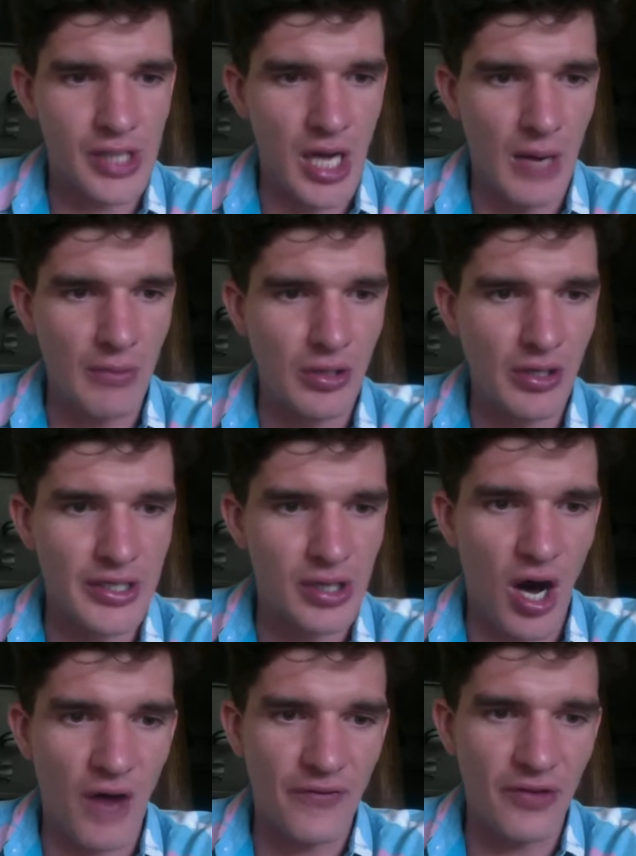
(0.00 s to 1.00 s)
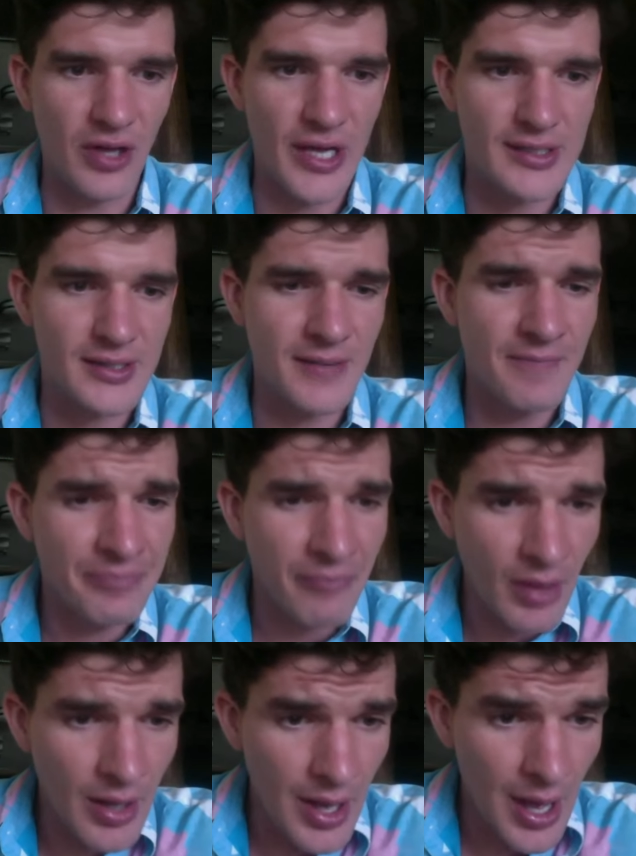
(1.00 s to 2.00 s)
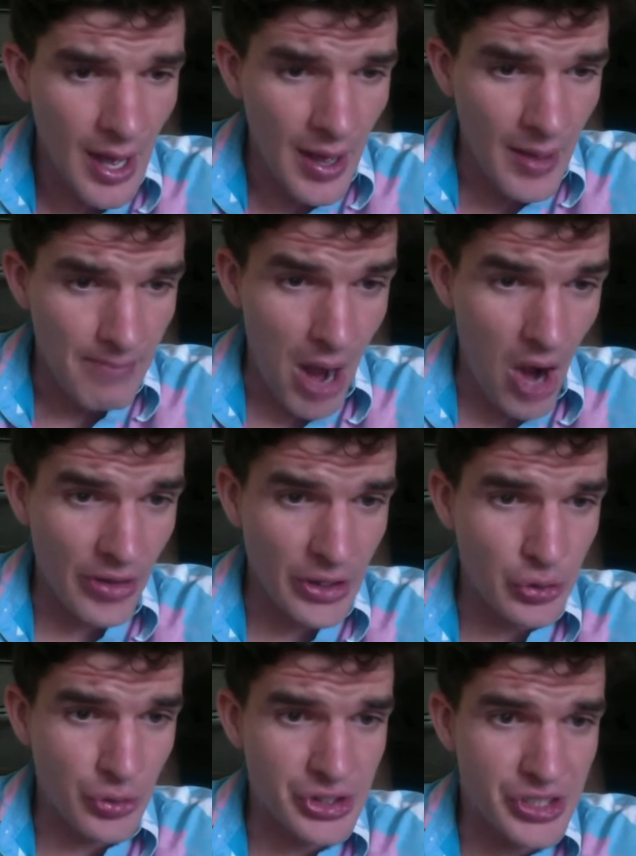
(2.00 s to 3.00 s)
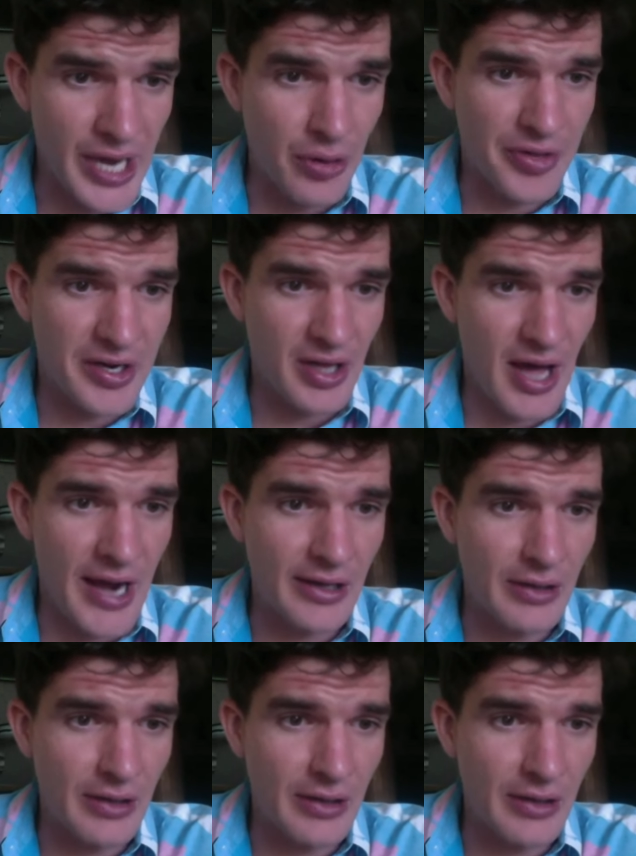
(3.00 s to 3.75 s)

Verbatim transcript: Um, you look at his offer list: Maryland, Georgia Tech, North Carolina,